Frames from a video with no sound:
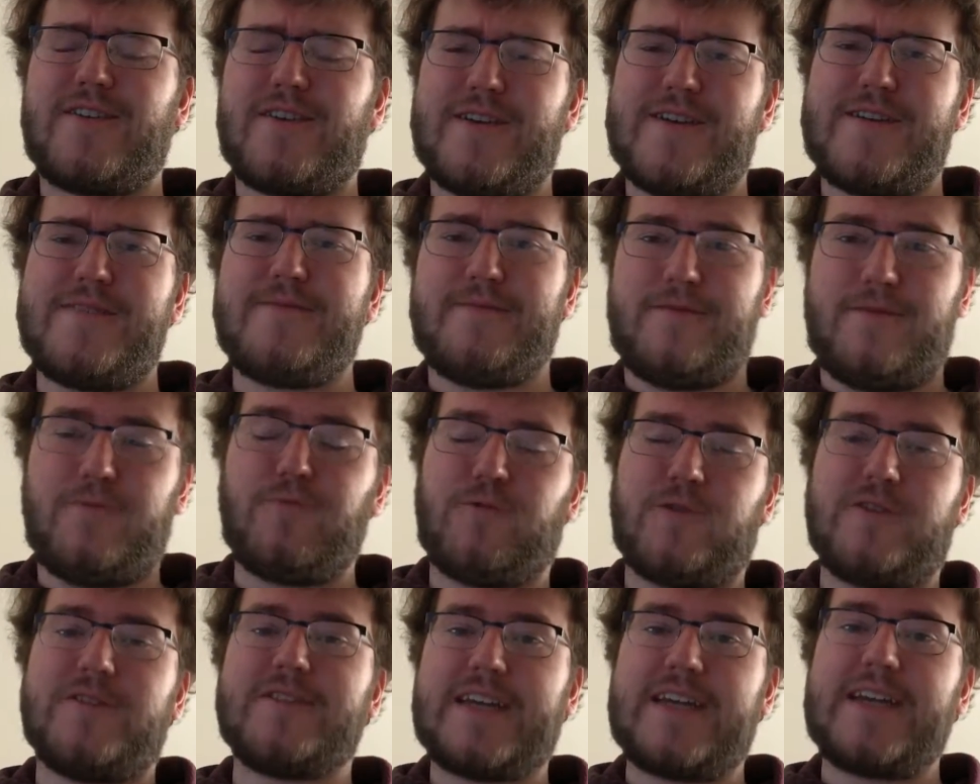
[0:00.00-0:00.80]

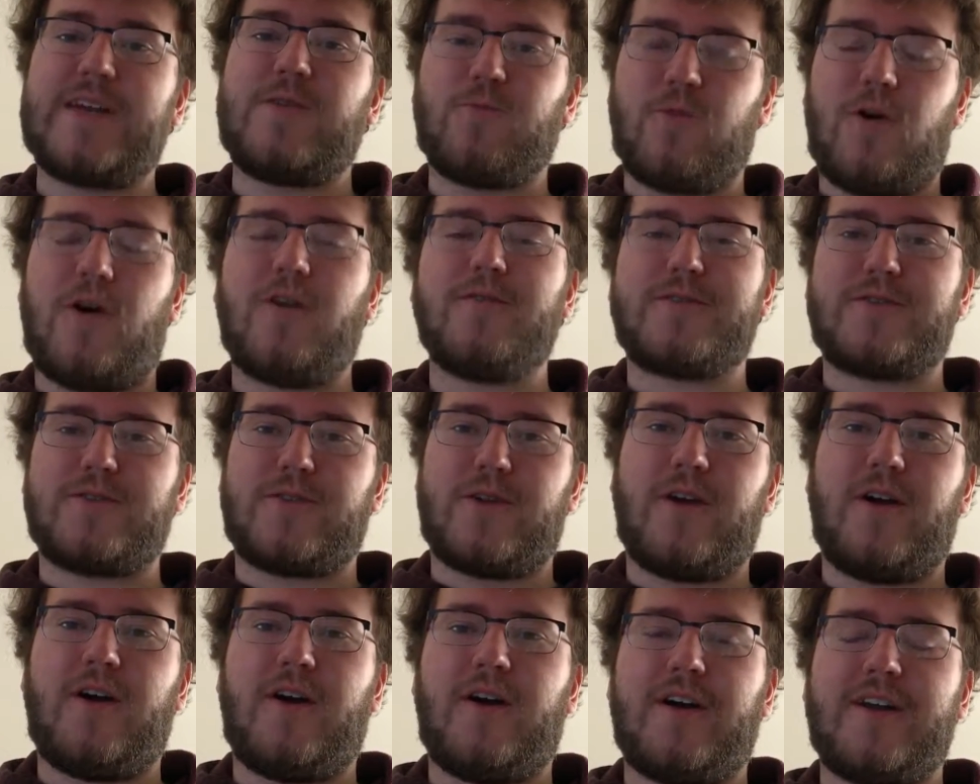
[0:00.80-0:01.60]

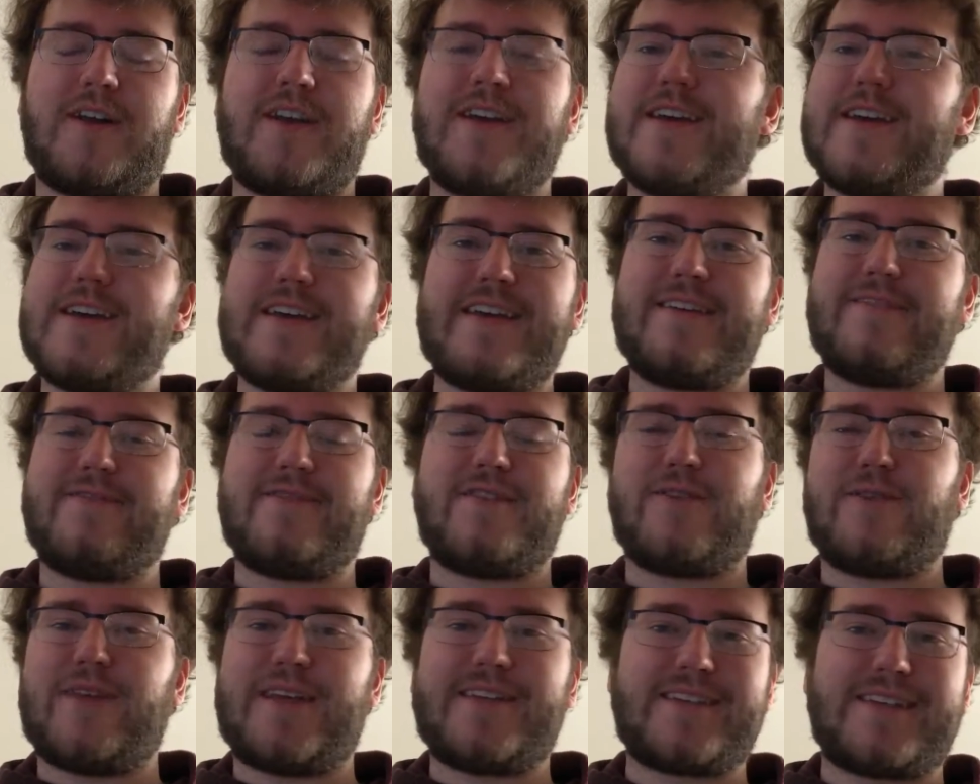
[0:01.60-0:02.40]
Walter on,
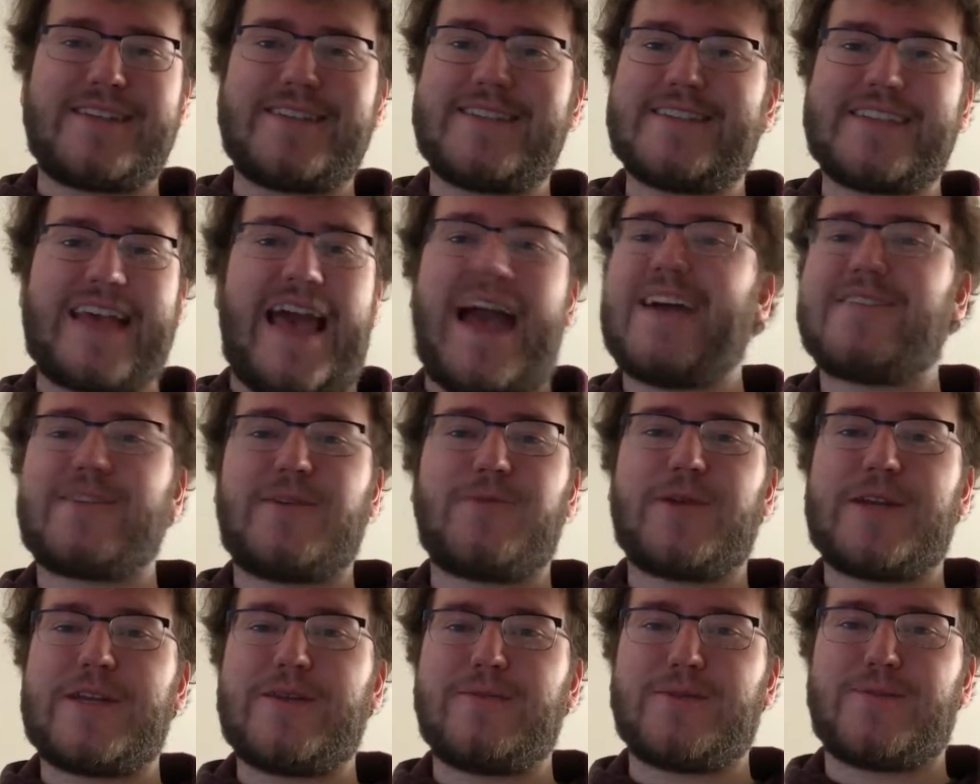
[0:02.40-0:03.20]
even though that's exactly
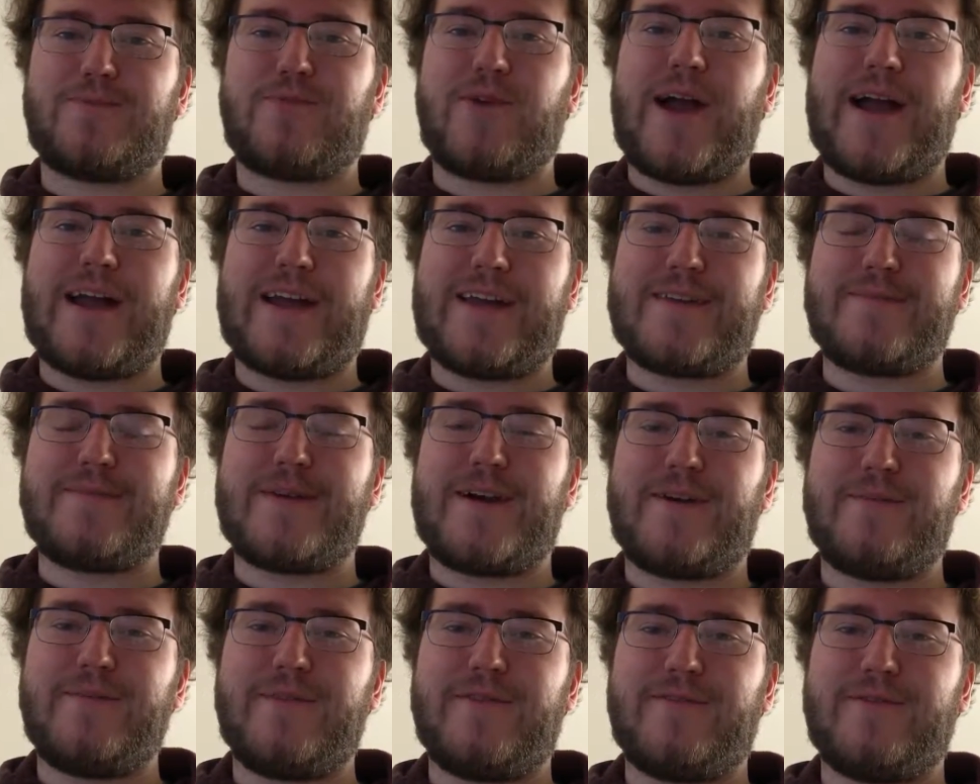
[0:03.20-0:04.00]
what he was bragging
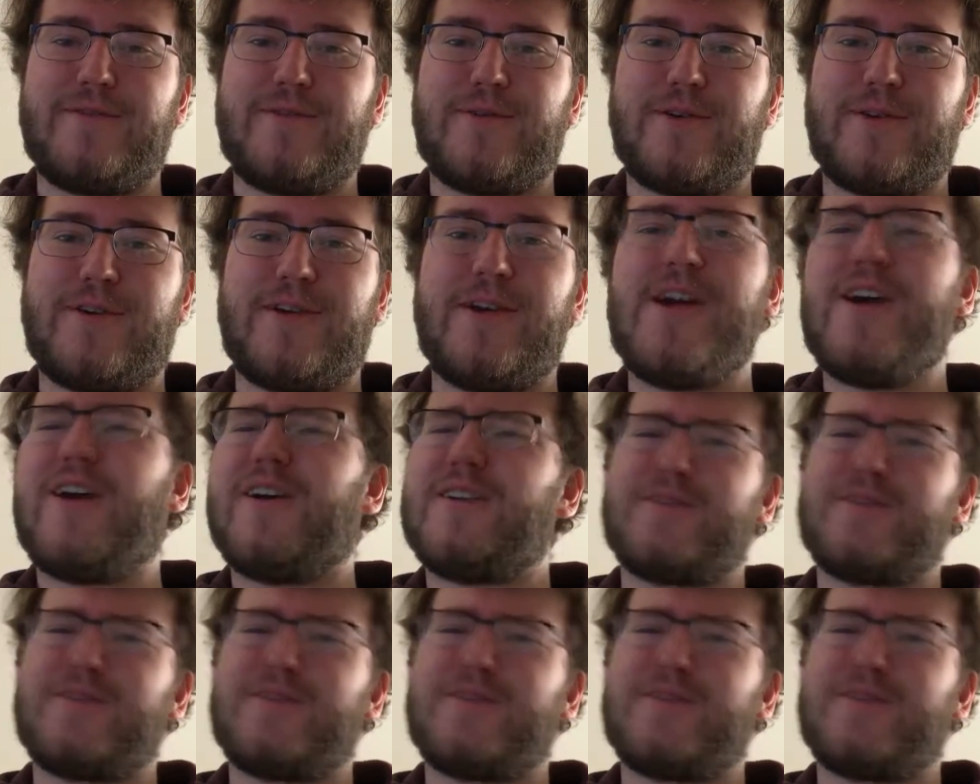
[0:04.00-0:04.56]
about before.